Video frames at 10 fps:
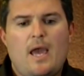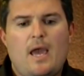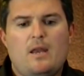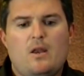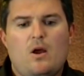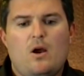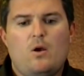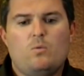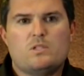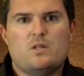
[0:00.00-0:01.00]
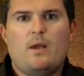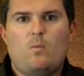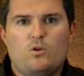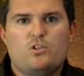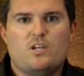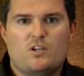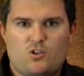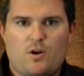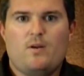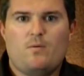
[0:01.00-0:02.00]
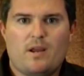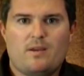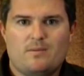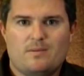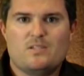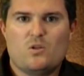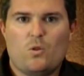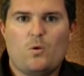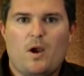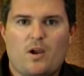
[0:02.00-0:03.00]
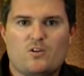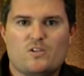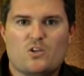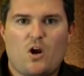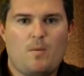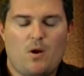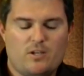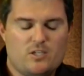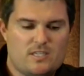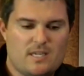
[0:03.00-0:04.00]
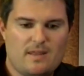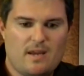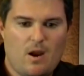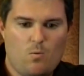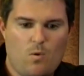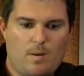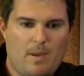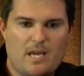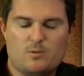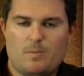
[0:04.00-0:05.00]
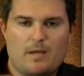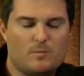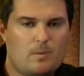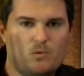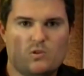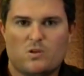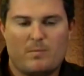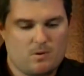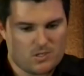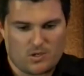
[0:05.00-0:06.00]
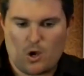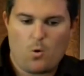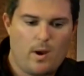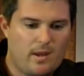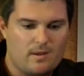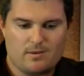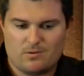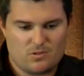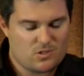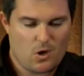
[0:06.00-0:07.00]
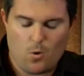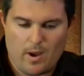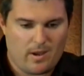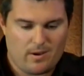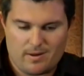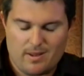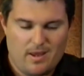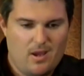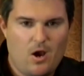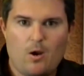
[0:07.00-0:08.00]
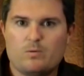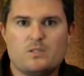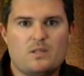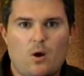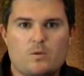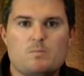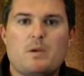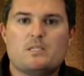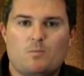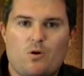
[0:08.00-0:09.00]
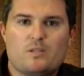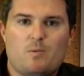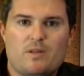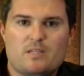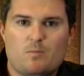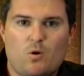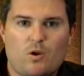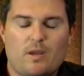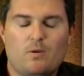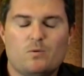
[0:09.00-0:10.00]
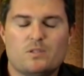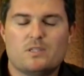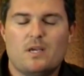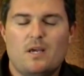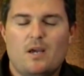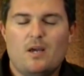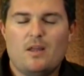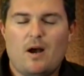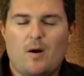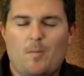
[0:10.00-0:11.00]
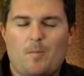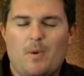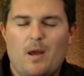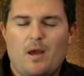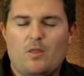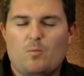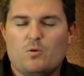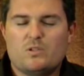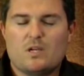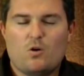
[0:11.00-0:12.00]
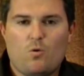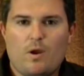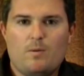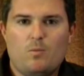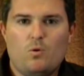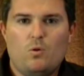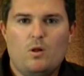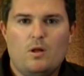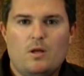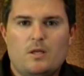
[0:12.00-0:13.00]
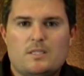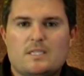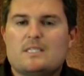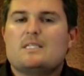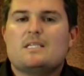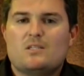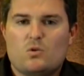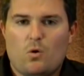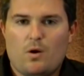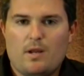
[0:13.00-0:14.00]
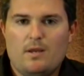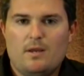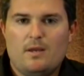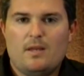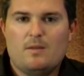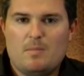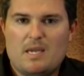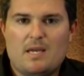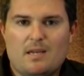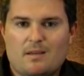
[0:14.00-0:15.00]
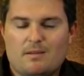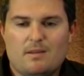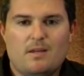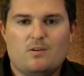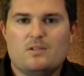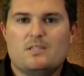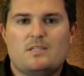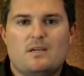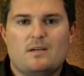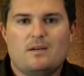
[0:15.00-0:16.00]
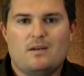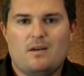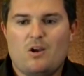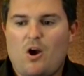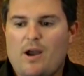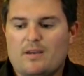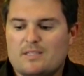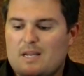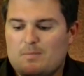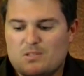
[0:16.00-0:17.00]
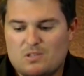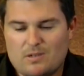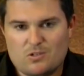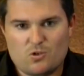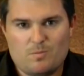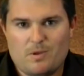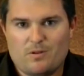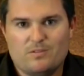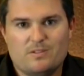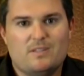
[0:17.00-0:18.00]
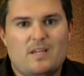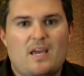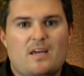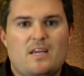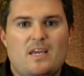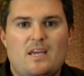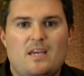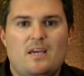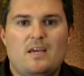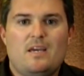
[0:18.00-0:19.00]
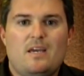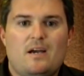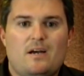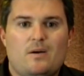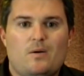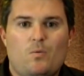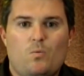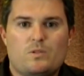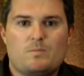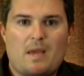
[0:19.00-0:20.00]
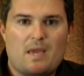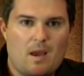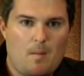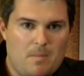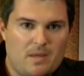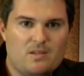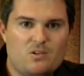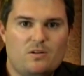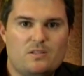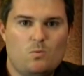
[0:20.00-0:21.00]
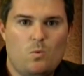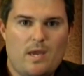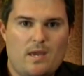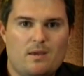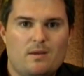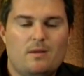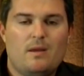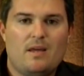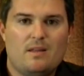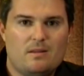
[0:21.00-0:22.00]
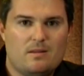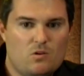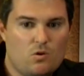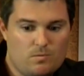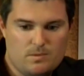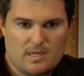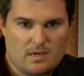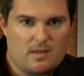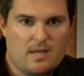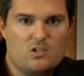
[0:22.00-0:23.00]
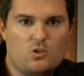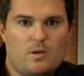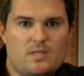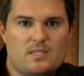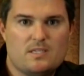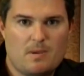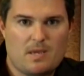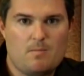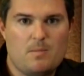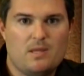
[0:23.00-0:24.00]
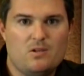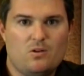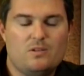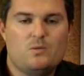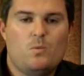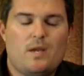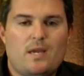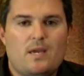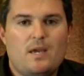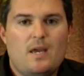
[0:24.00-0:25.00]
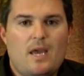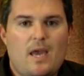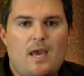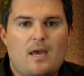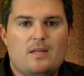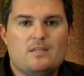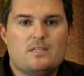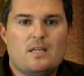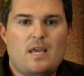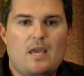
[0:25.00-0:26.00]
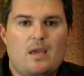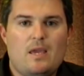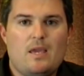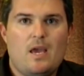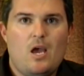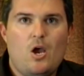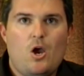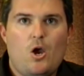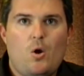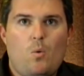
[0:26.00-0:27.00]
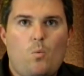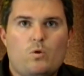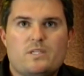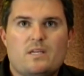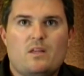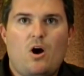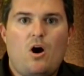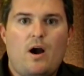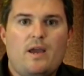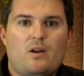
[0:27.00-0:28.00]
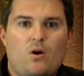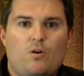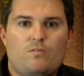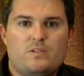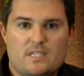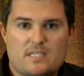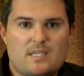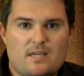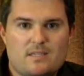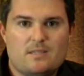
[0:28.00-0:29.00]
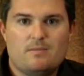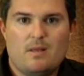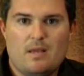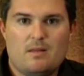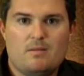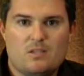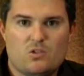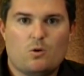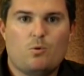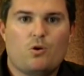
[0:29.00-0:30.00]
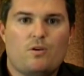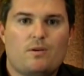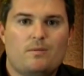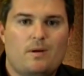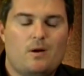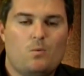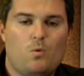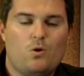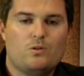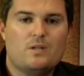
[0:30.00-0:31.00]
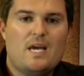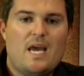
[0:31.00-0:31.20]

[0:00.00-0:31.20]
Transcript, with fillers: And it was like watching a train wreck, is the only way I can describe it. I just sat there and read page to page. People were talking to me, like, go away, you know, just go away. I, I, was, I was mesmerized by this book. It was um, the most incredible success story in the beginning. The, here is uh, a guy, his name is uh, Jordan Belfort, and he uh, was making a million dollars a week at you know, started at age 26, making a million dollars a week, and he was at the height of success in the stockbroking uh, world.